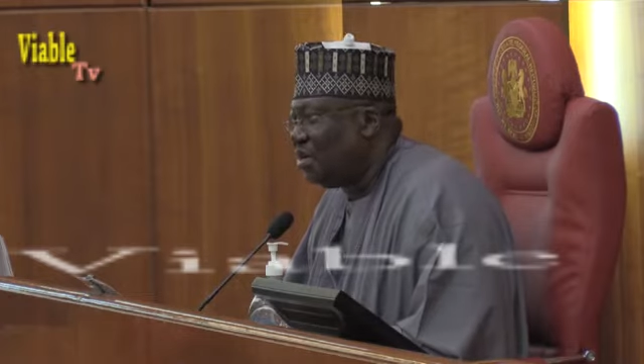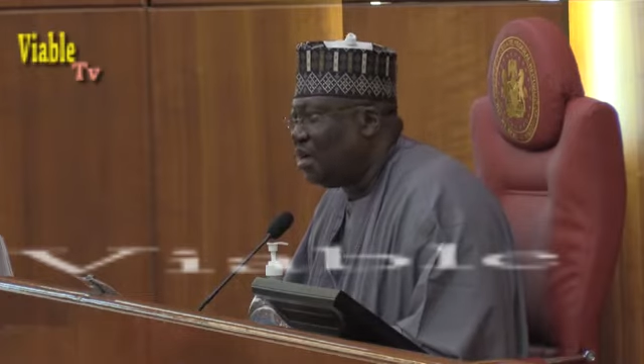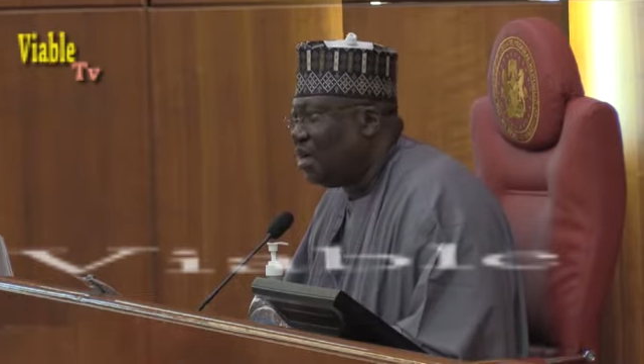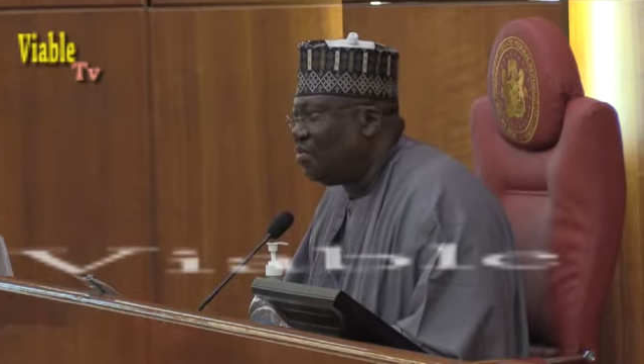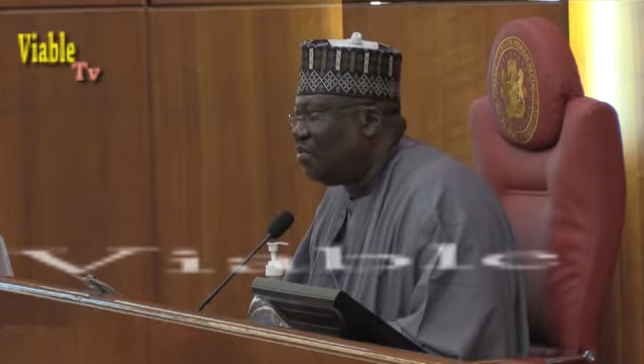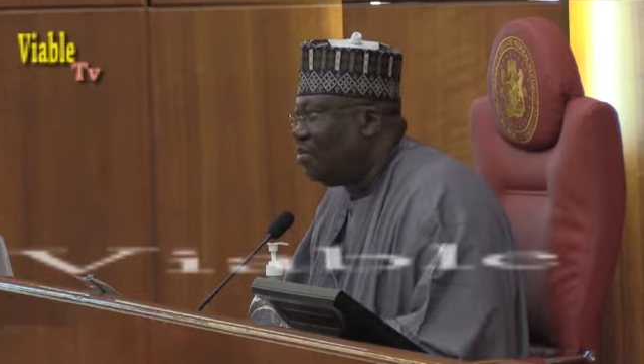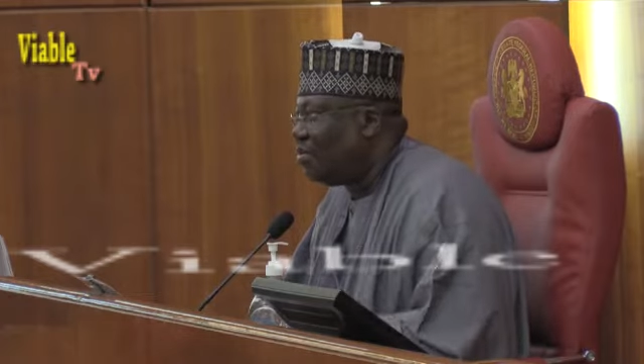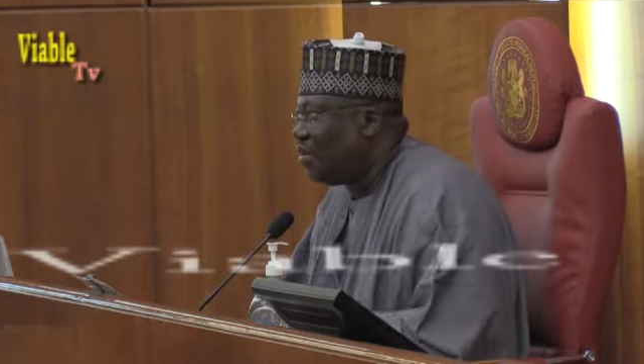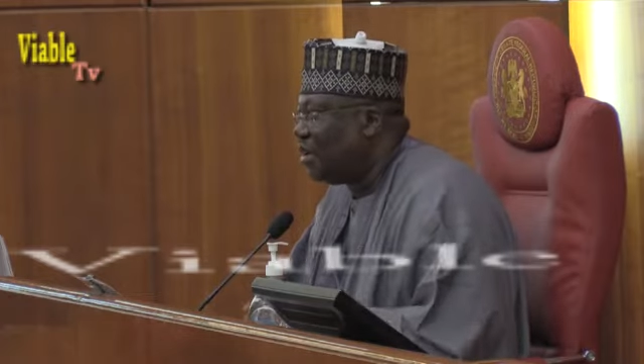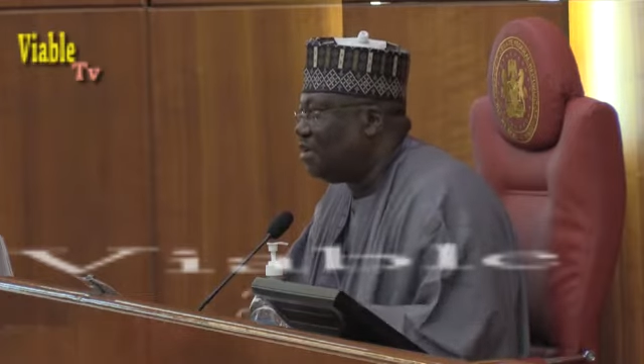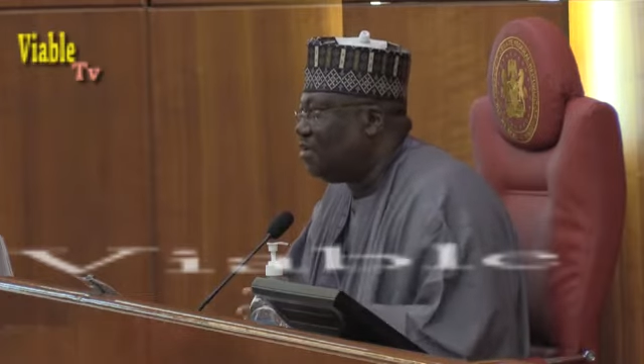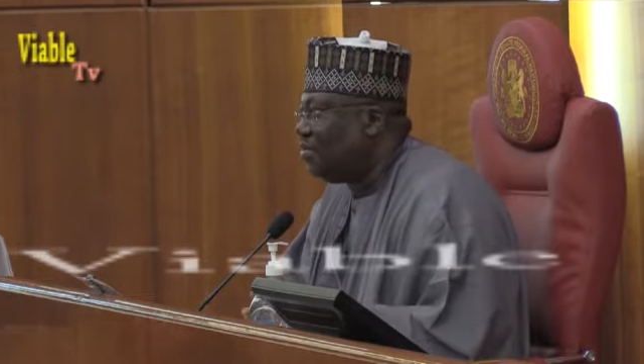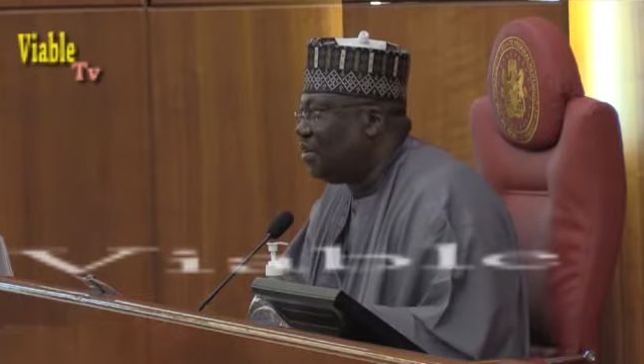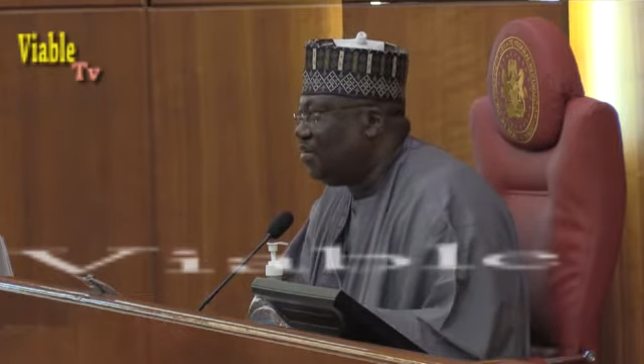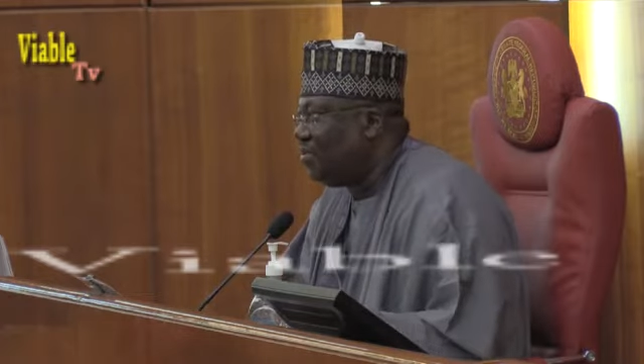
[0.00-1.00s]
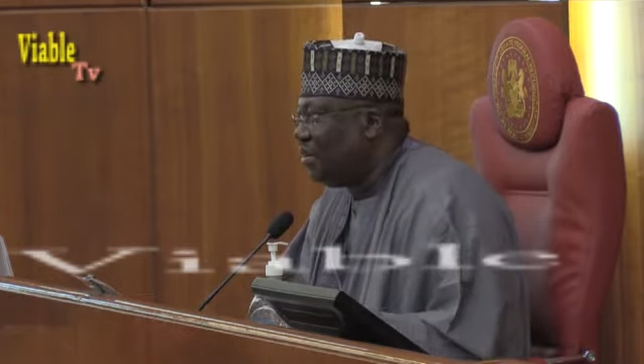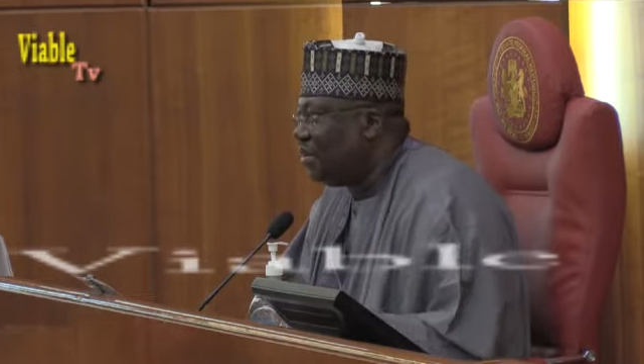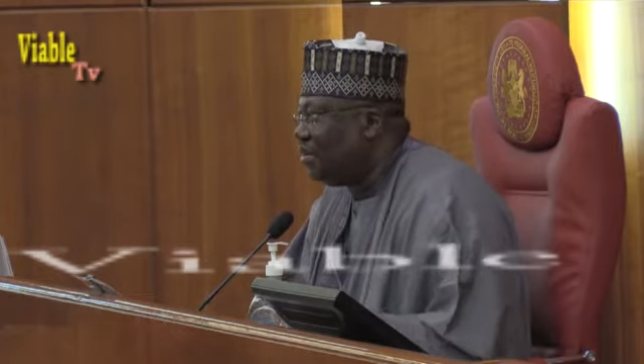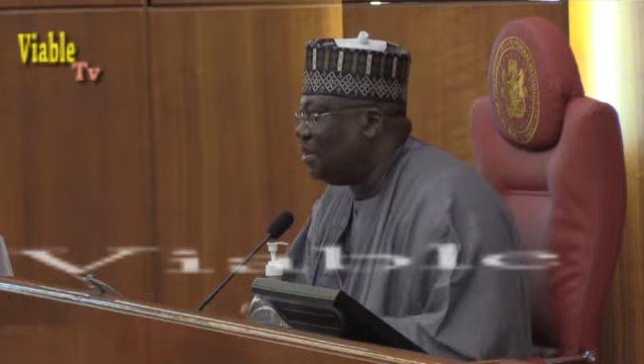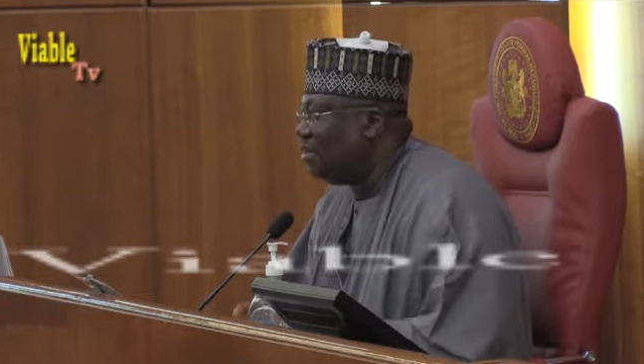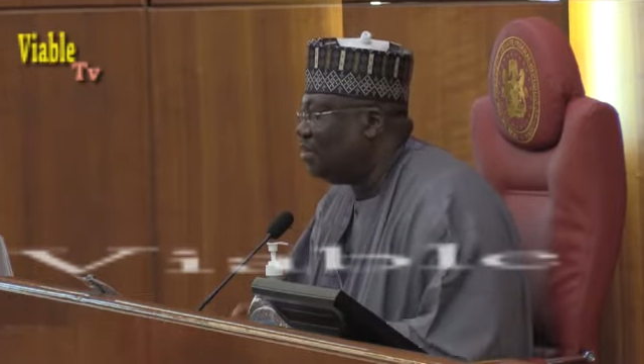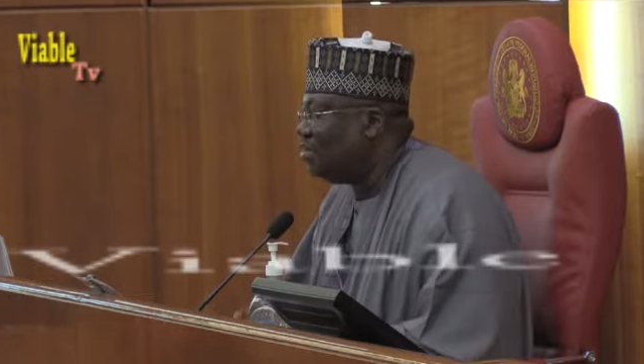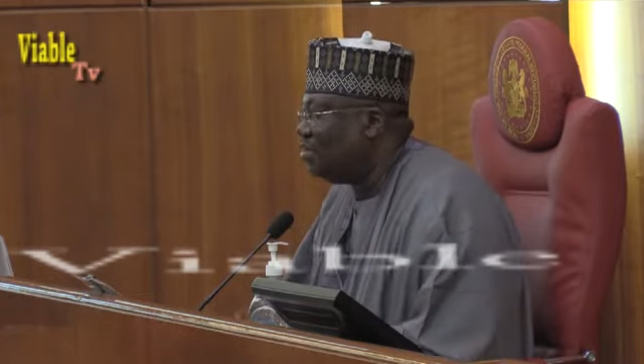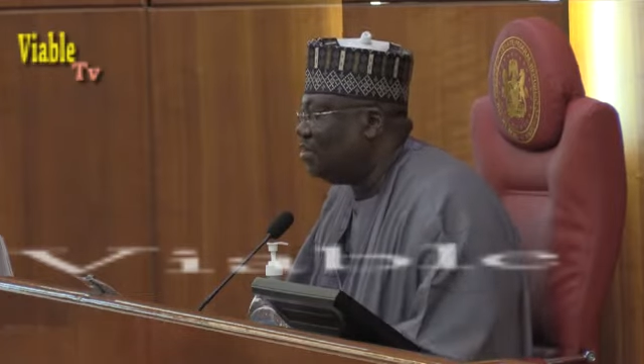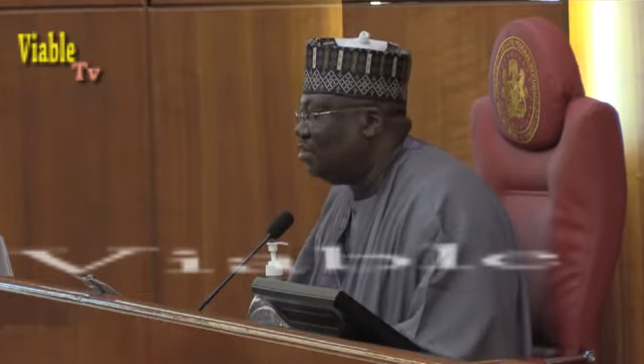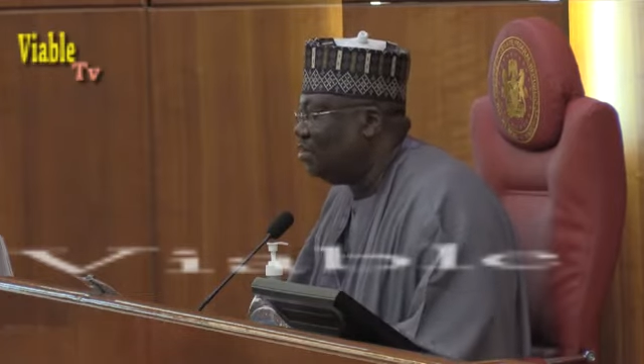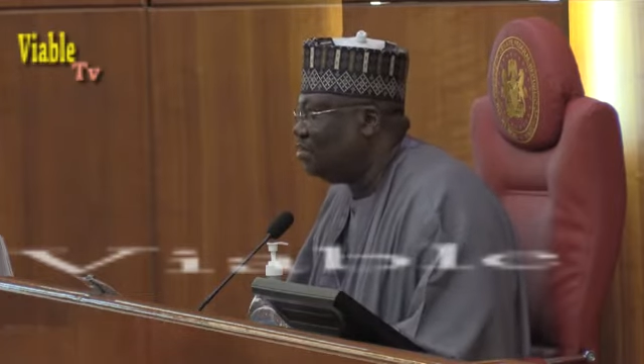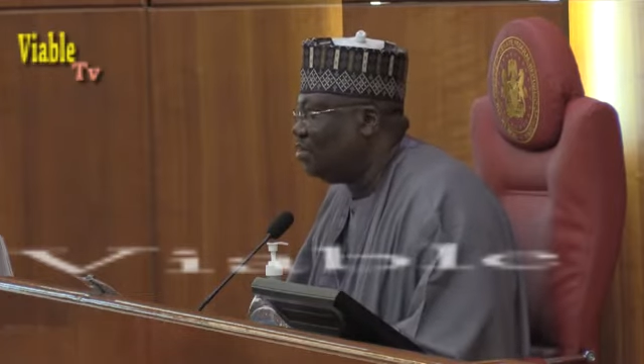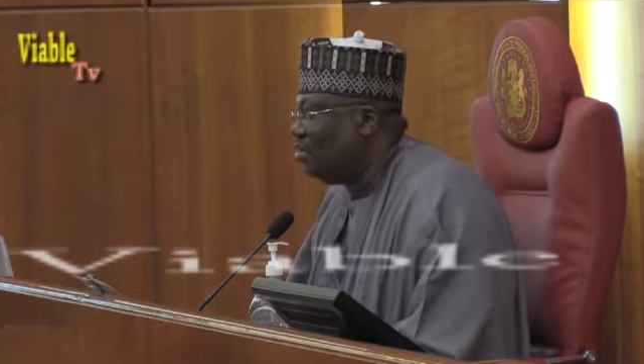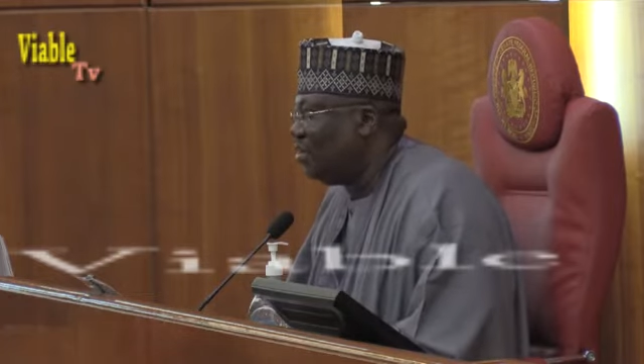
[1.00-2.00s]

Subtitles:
have comparative advantage in some